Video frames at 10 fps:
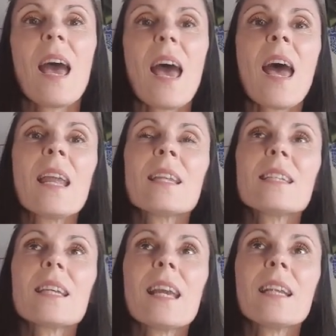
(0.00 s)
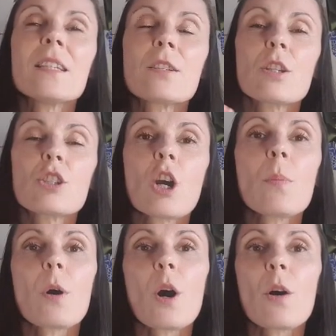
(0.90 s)
And it is the
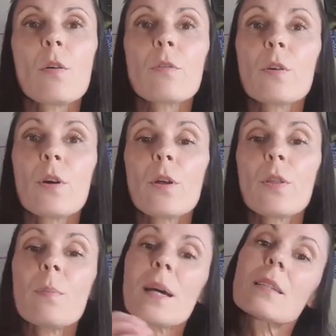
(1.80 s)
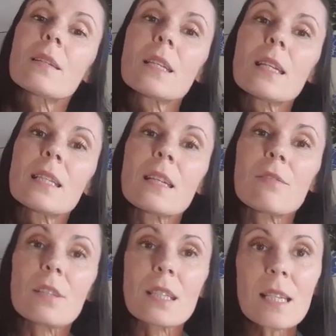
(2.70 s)
job of the muscle testing
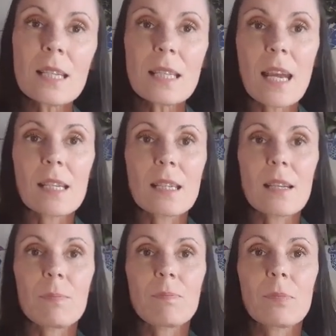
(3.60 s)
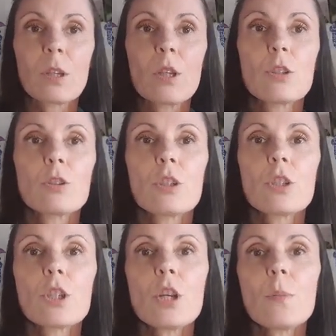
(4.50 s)
facilitator to
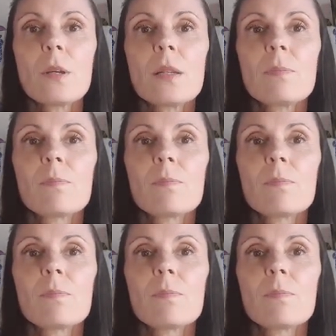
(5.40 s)
determine